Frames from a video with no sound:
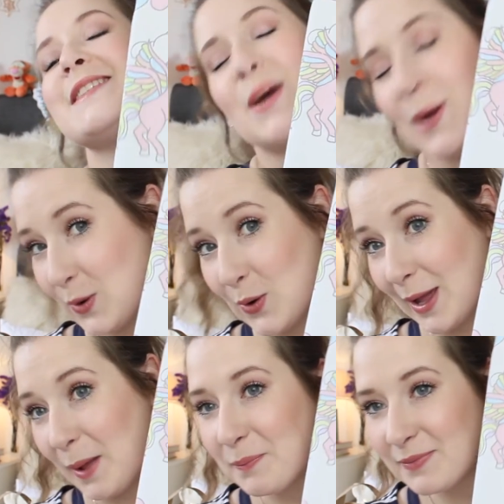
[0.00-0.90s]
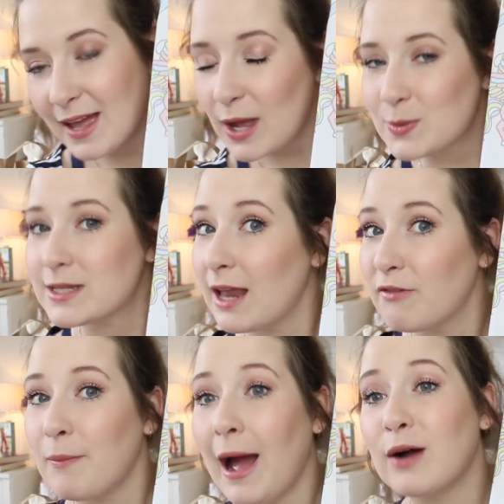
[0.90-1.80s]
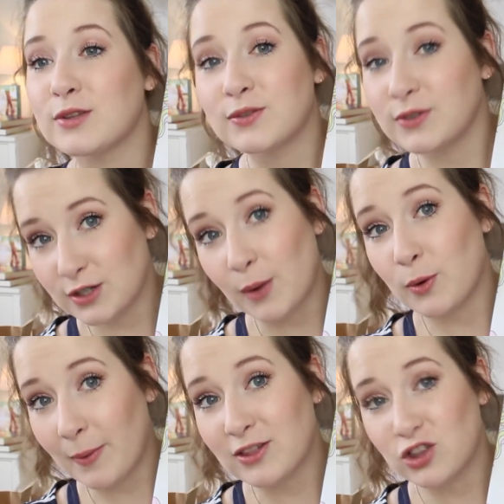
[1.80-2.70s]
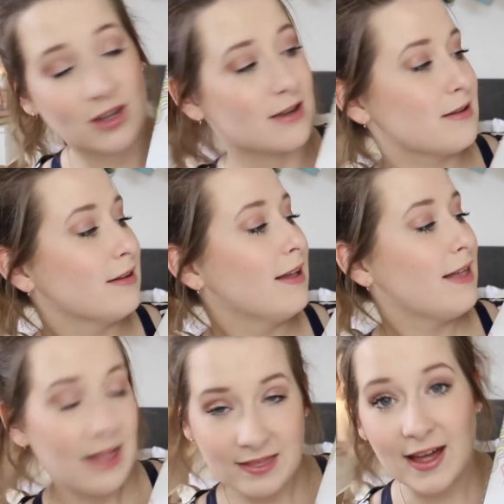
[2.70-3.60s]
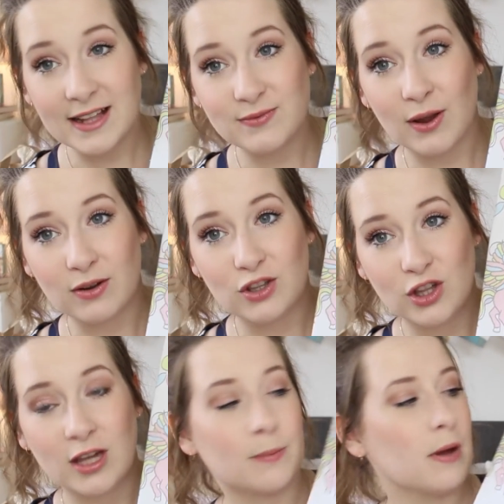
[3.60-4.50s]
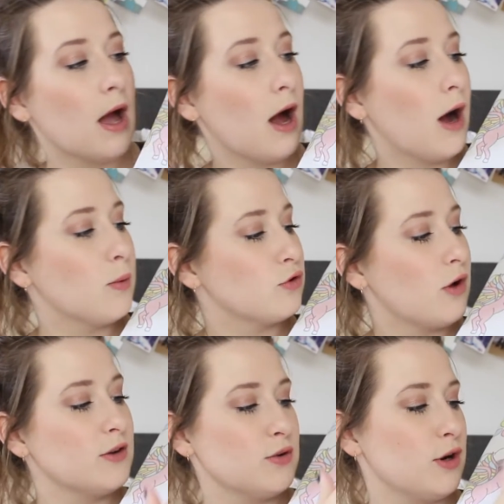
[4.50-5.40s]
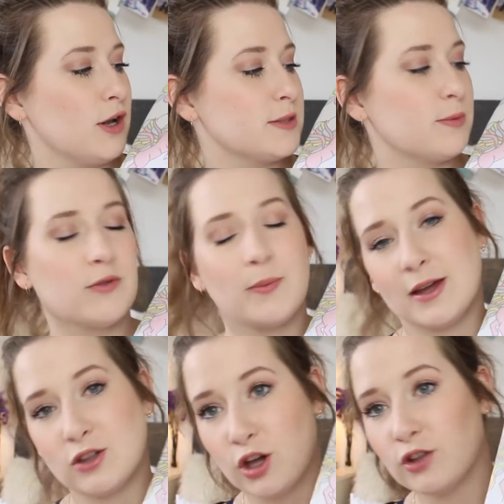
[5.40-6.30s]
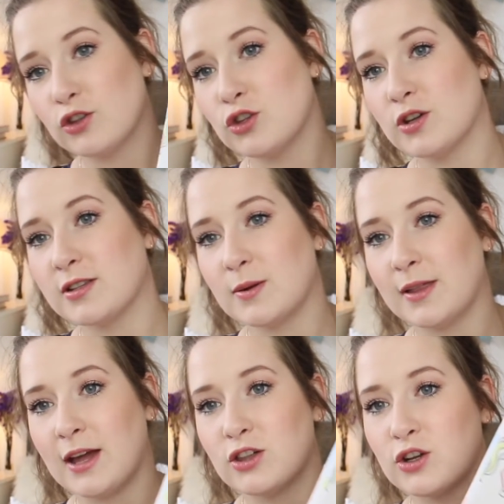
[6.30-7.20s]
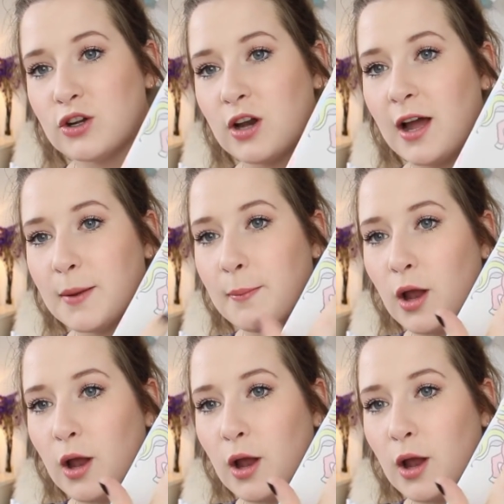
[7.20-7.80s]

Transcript: so I got it. It was £11 for a double bed sheet. That's very cheap. I will try and do a close-up of the picture so you can see what they actually look like,